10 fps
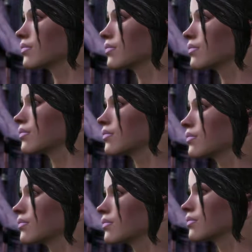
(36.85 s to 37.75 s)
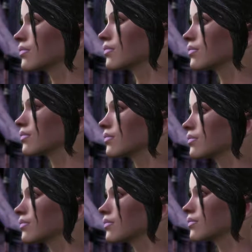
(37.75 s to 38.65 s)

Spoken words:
No one is speaking in this clip.